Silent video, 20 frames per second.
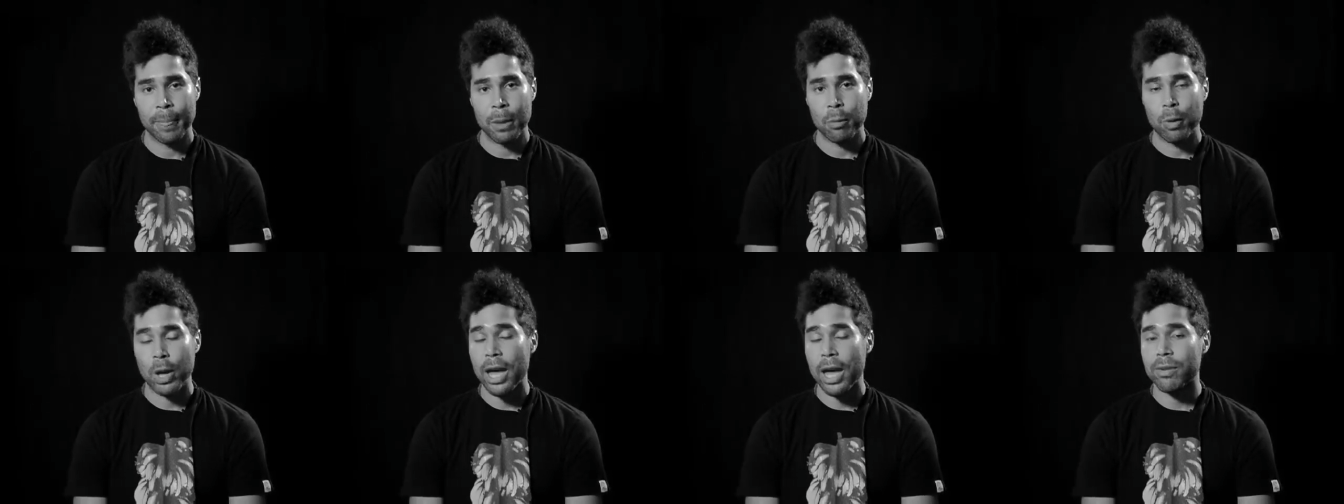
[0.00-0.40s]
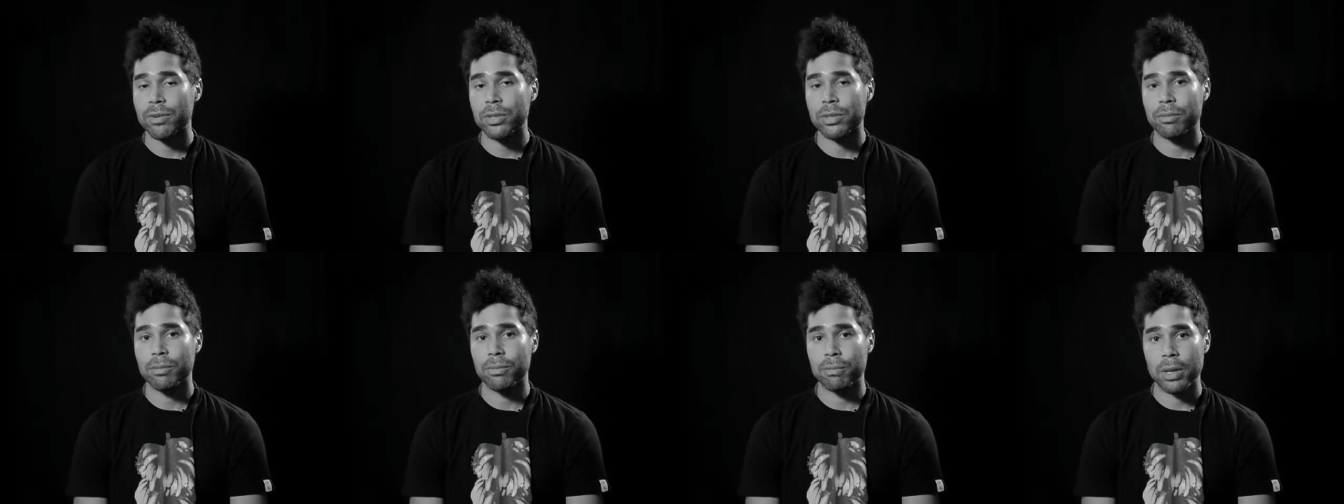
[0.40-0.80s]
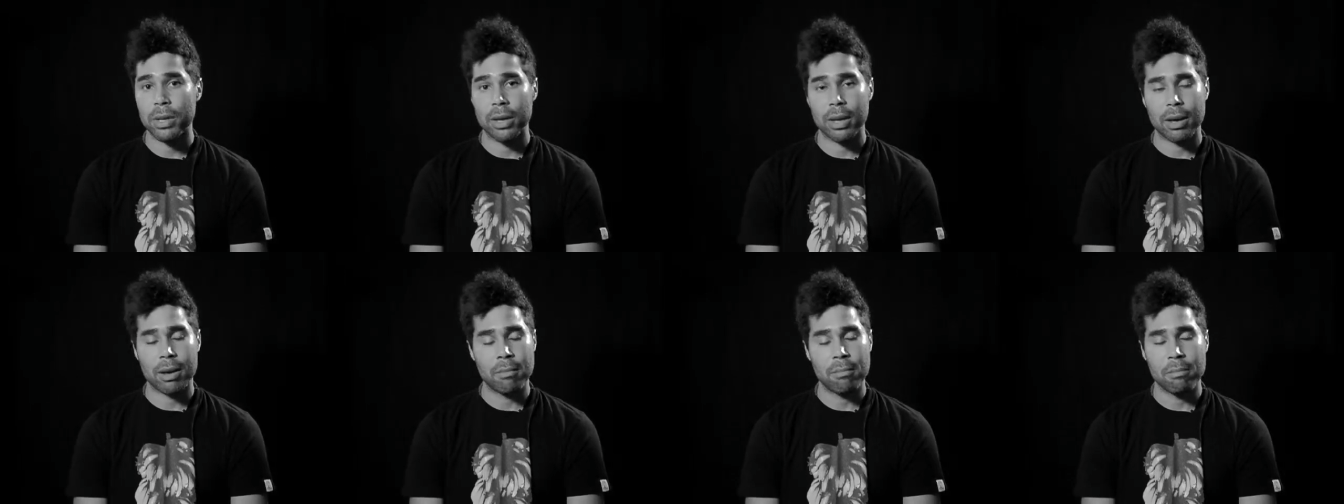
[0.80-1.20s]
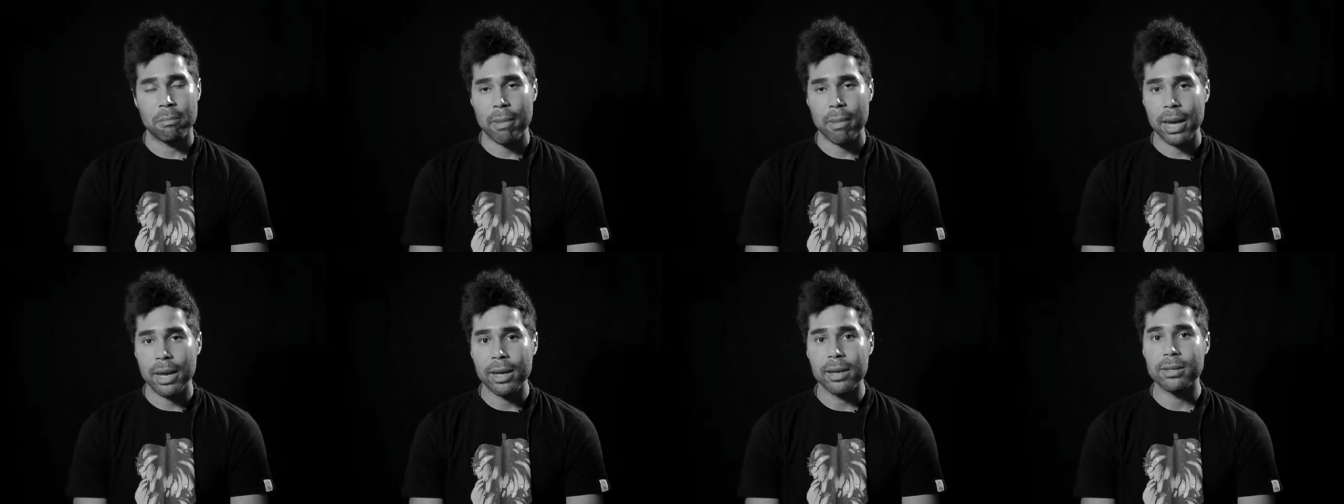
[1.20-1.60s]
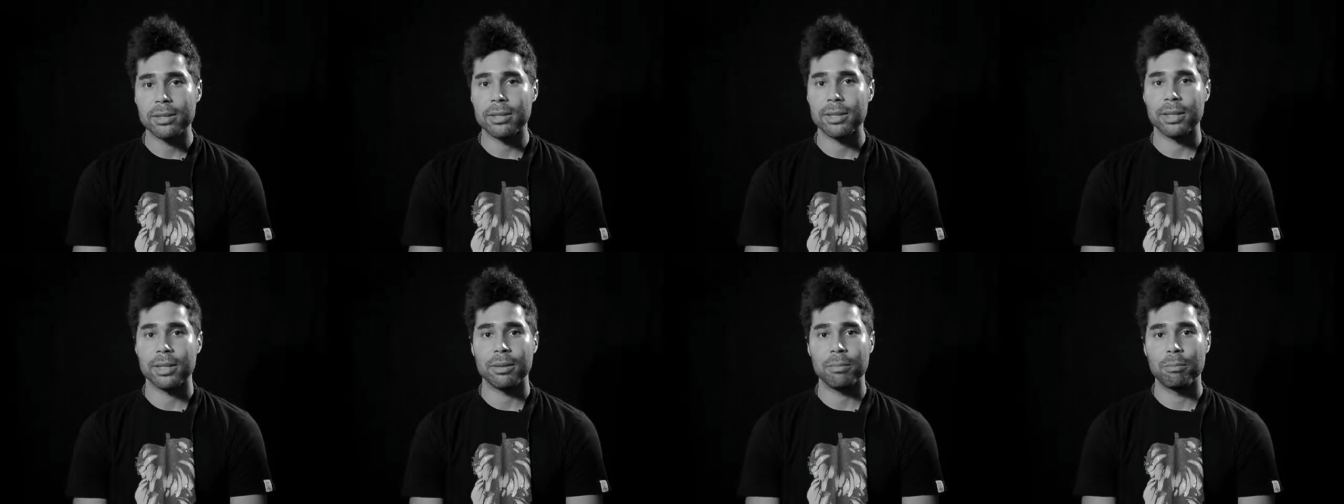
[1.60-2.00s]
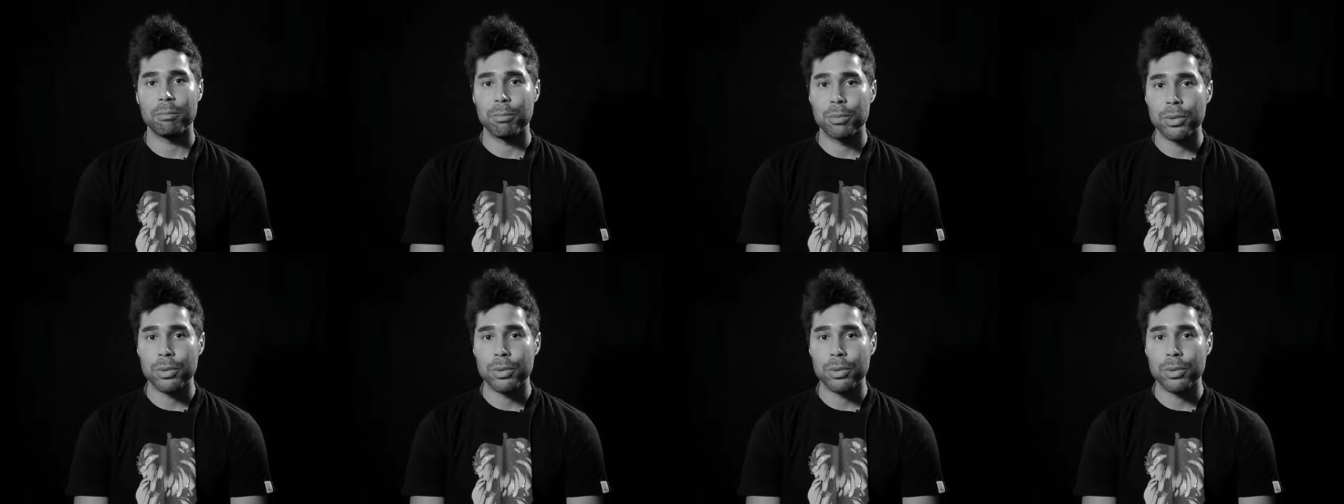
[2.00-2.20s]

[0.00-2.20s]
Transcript: We have some amazing,